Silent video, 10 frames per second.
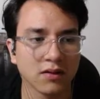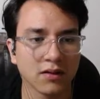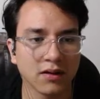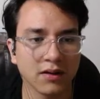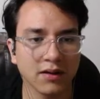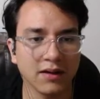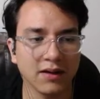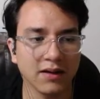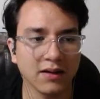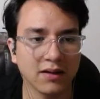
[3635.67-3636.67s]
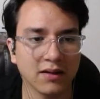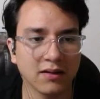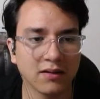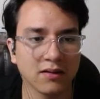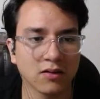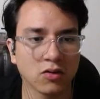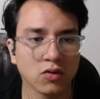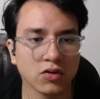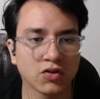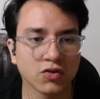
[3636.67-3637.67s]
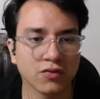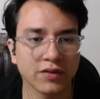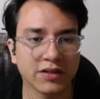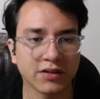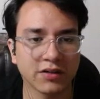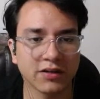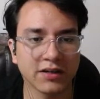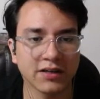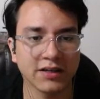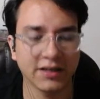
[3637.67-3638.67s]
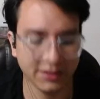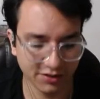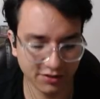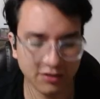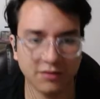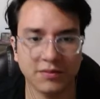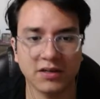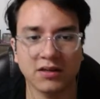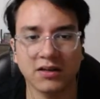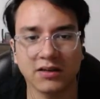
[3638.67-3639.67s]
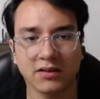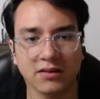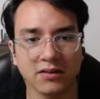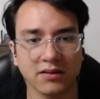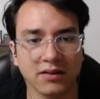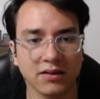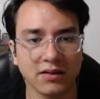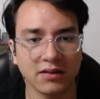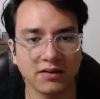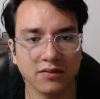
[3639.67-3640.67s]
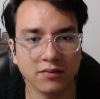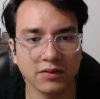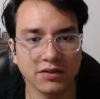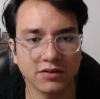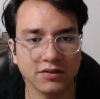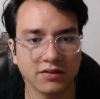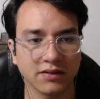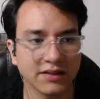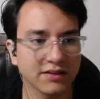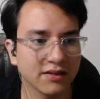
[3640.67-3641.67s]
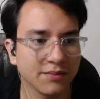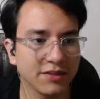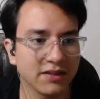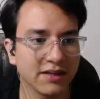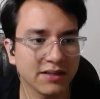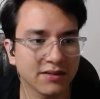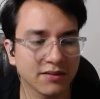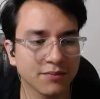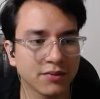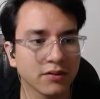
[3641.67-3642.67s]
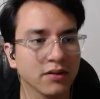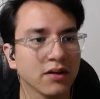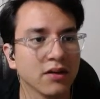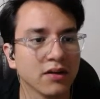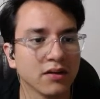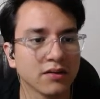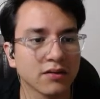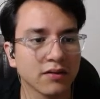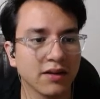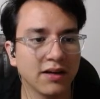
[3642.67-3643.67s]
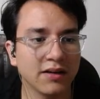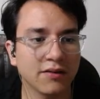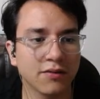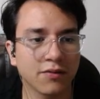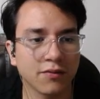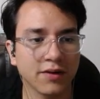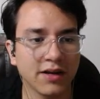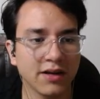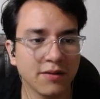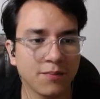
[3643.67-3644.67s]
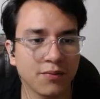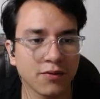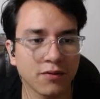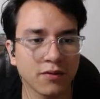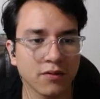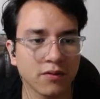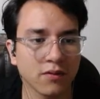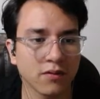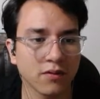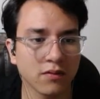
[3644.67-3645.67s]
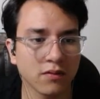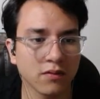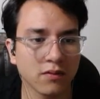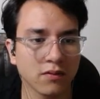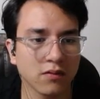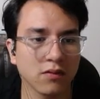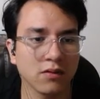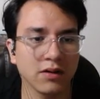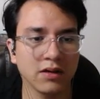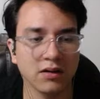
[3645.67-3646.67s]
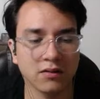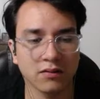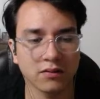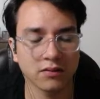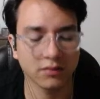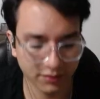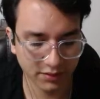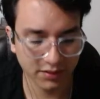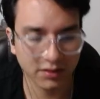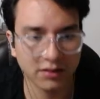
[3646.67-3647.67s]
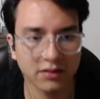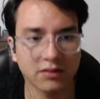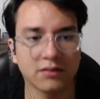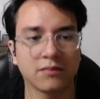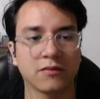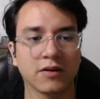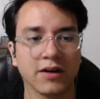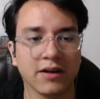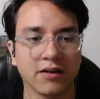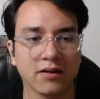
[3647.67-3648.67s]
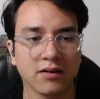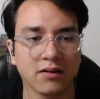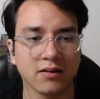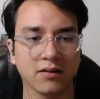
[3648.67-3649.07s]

and should return an HTTP client. And let's keep it that simple. So let thread pool equals rayon